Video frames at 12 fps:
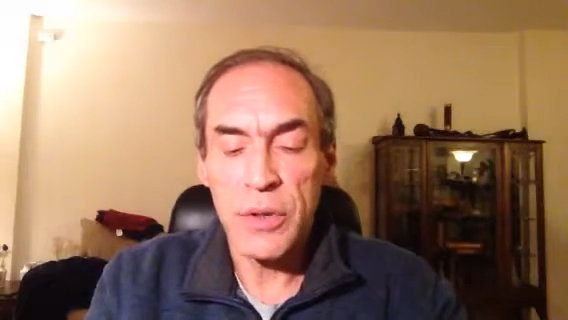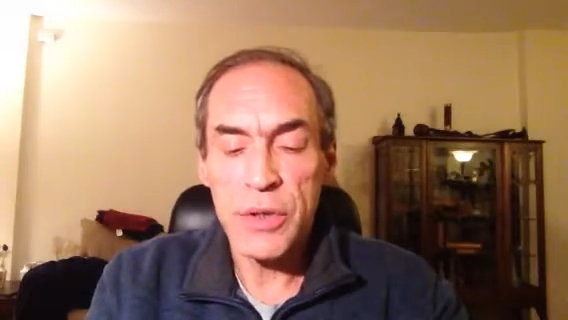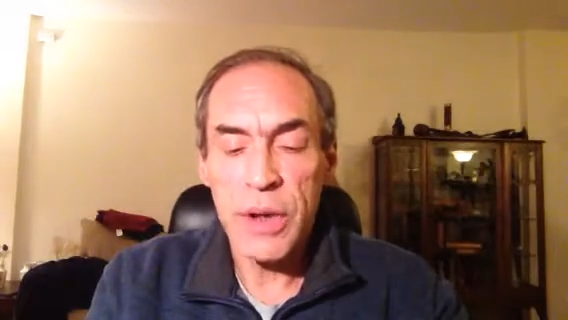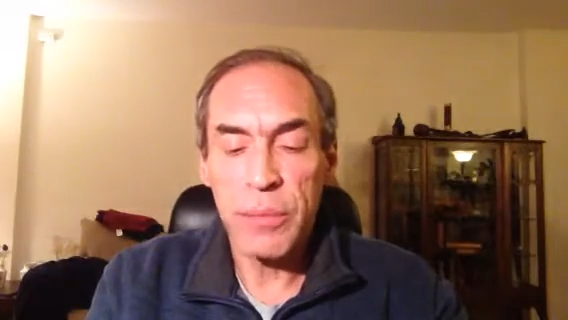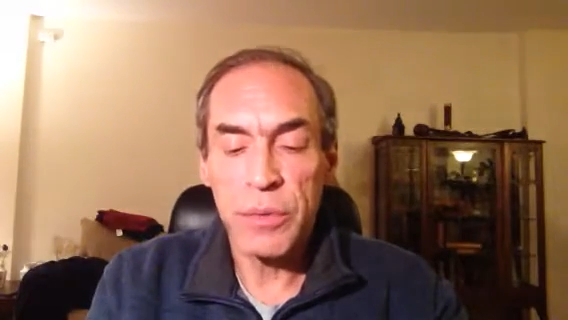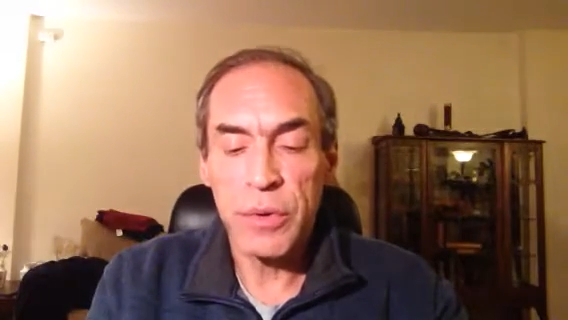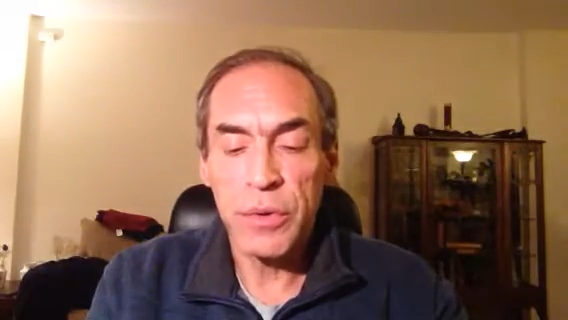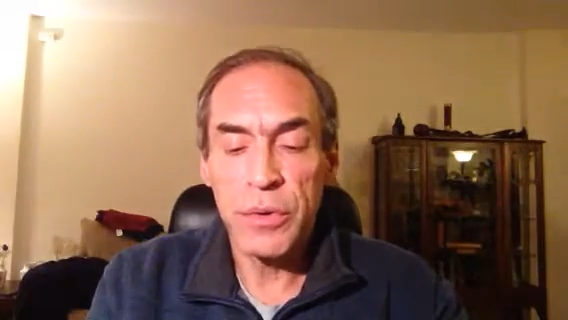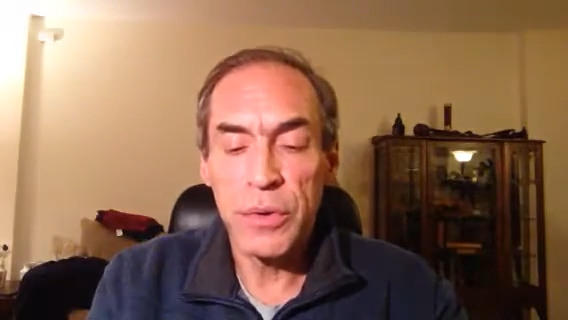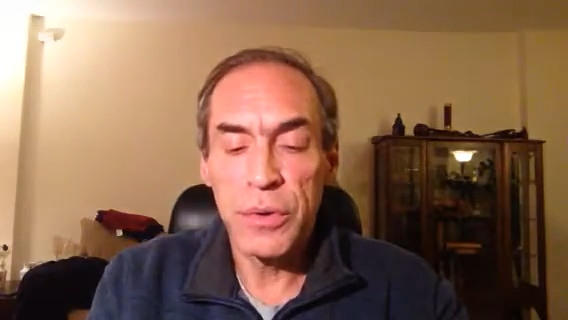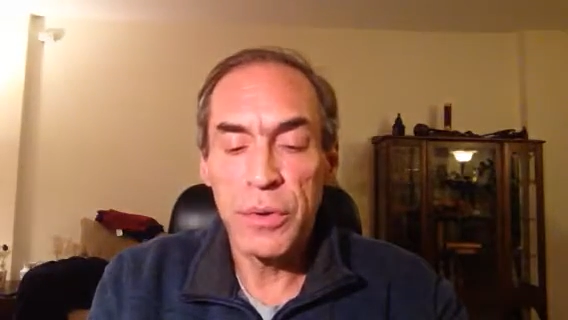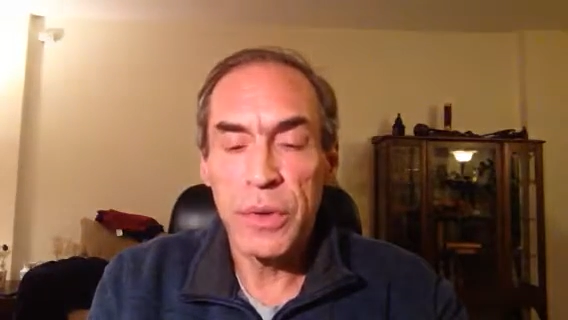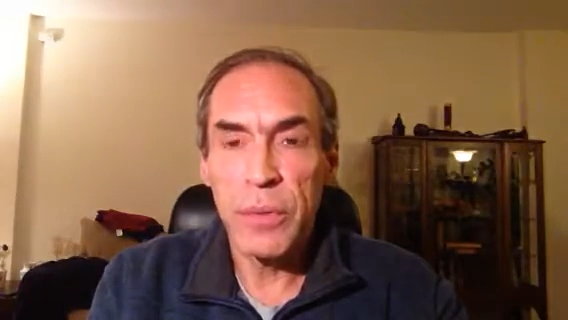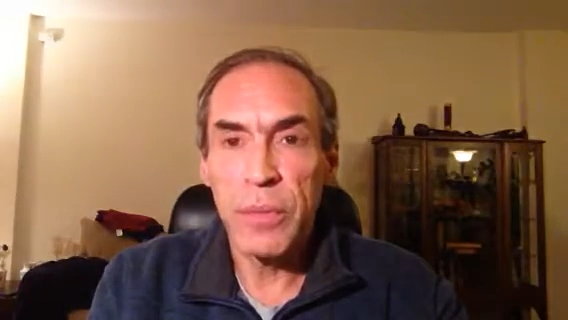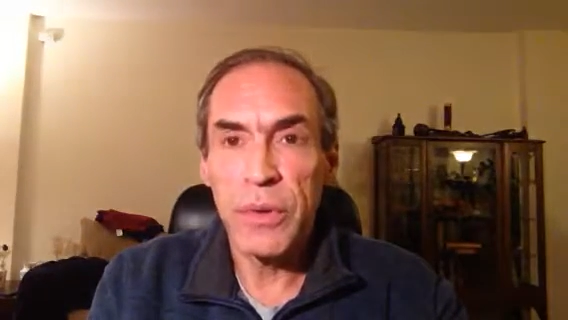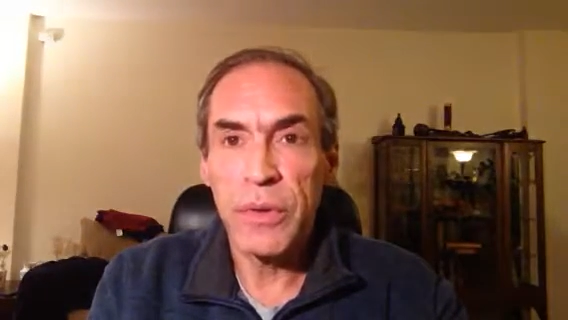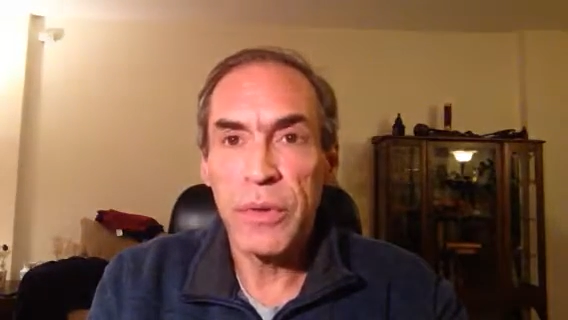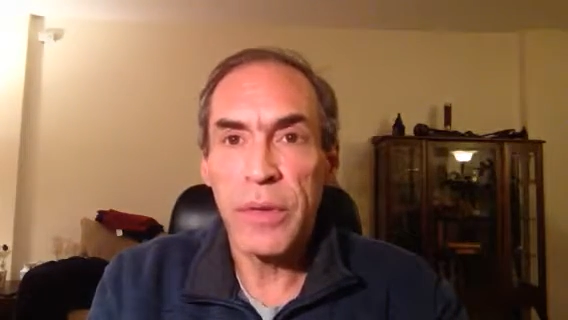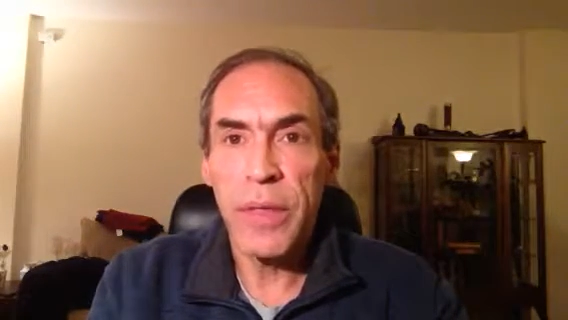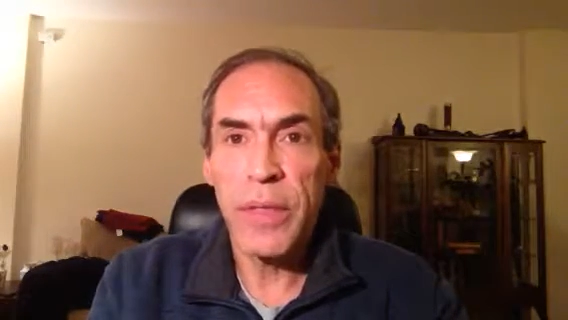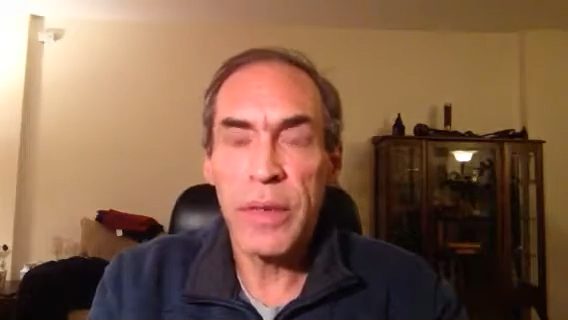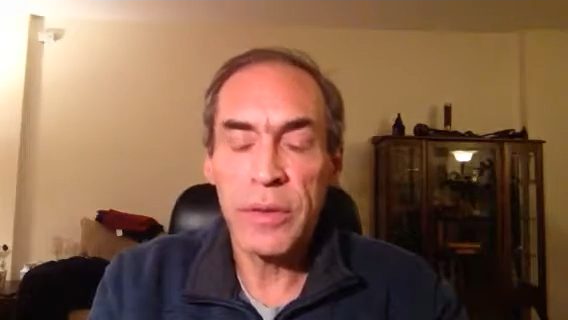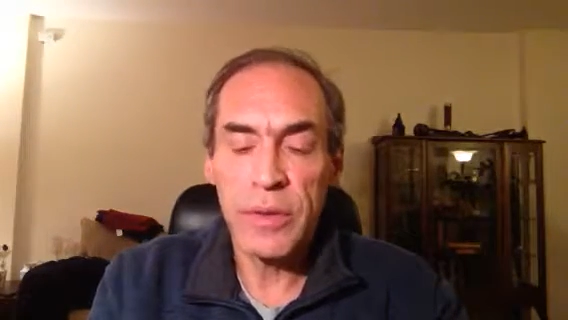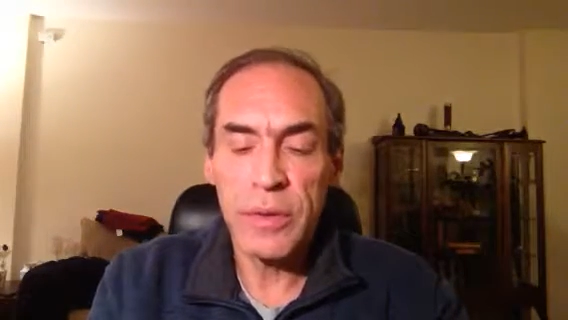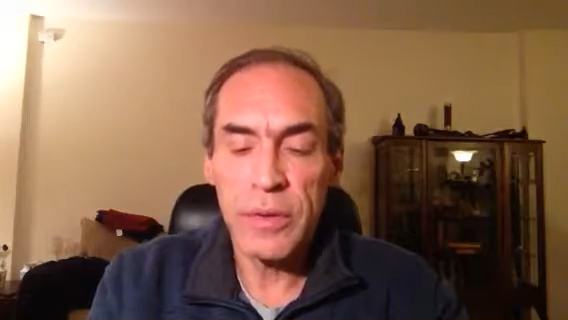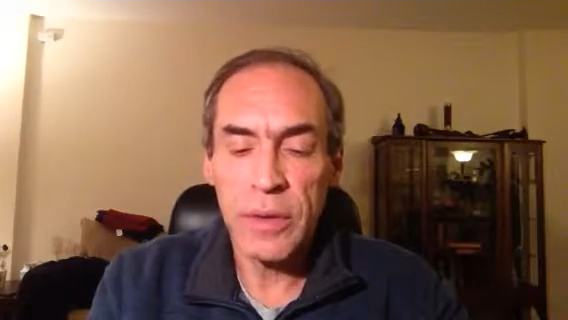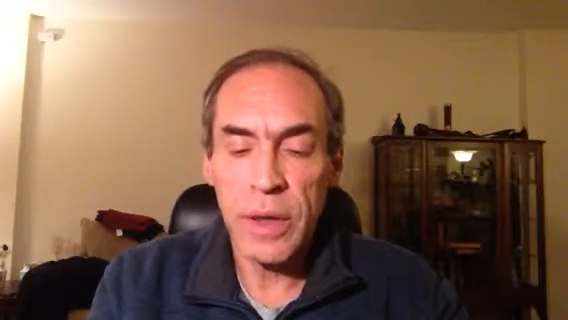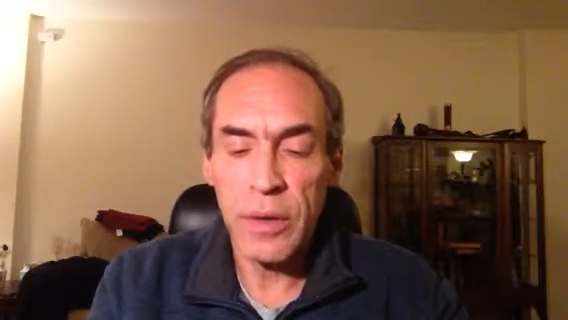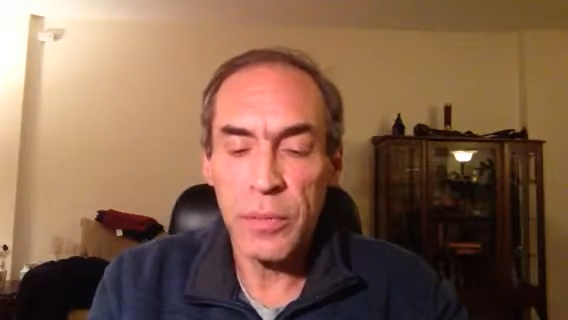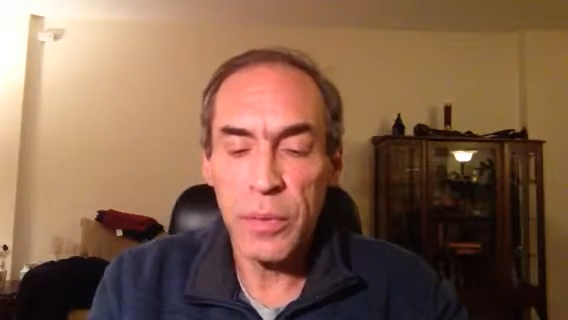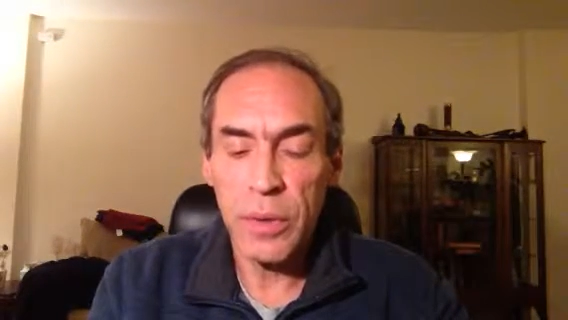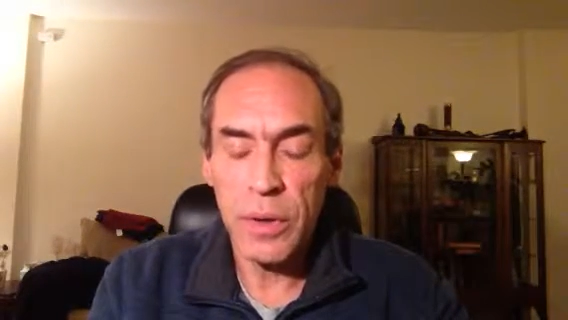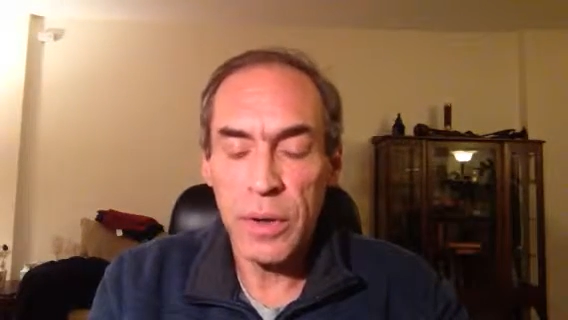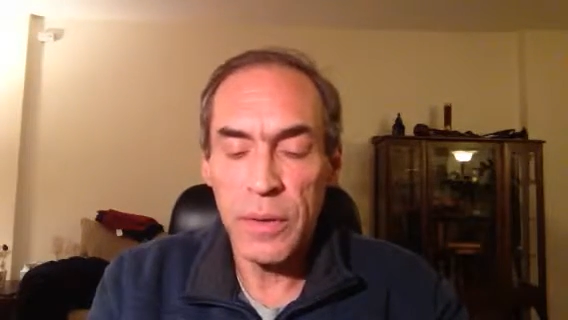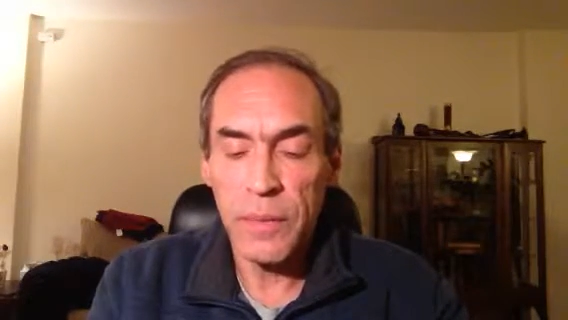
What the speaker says: Chapter 2 in the Business Ethics textbook,